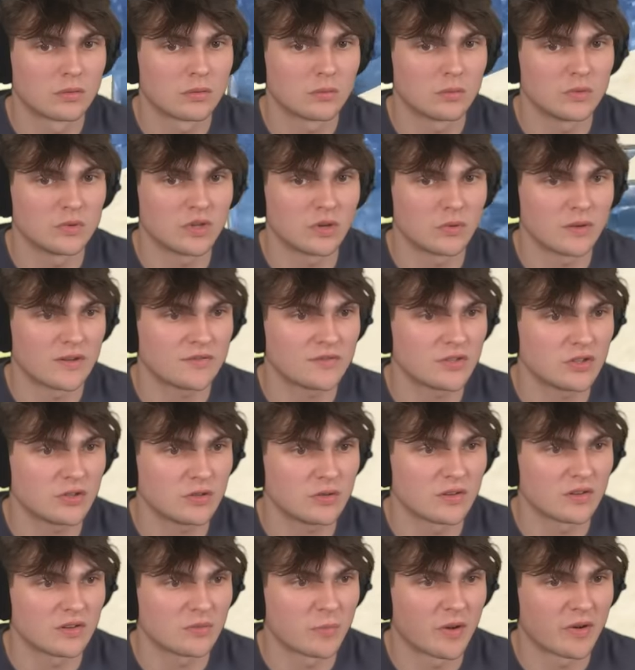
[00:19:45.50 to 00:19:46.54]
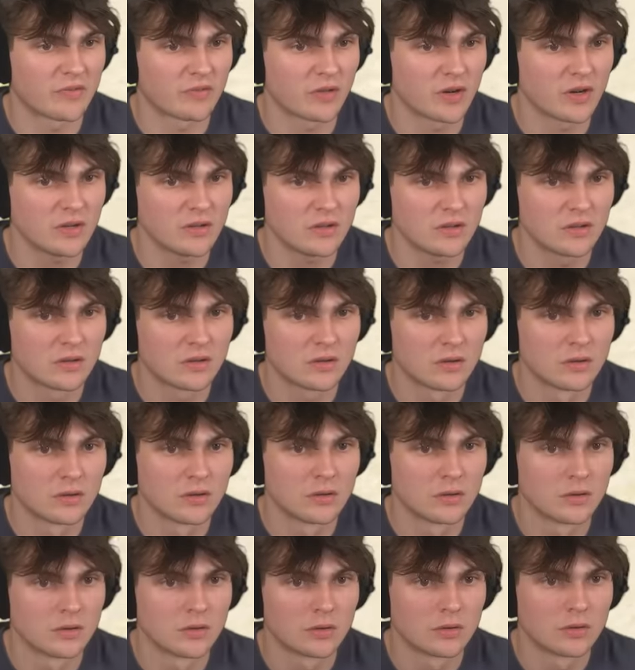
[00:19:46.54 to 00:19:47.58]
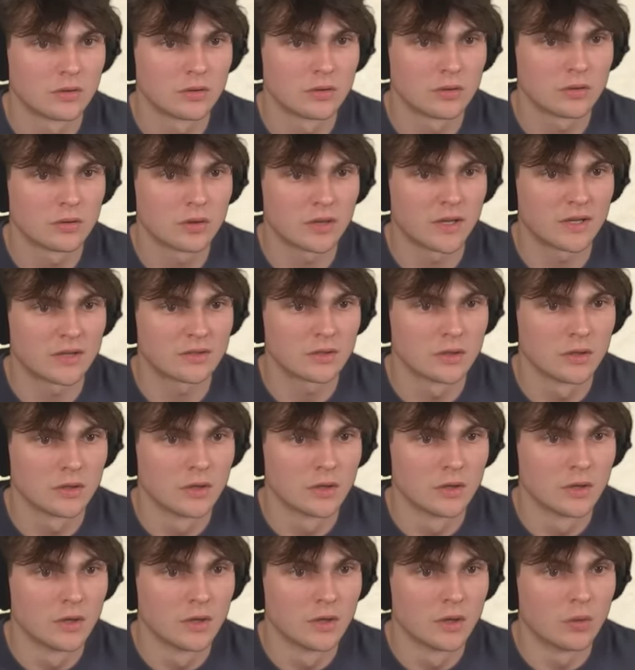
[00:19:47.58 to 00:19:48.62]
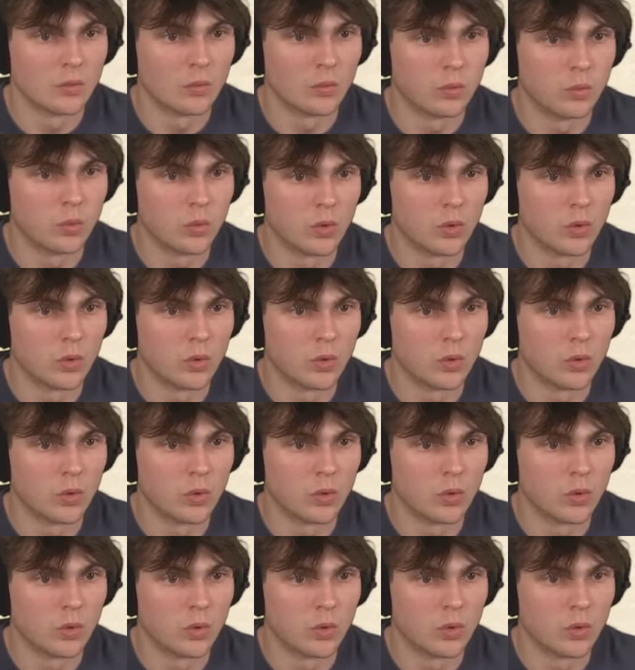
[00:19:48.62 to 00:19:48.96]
We don't have to do this, my friend. And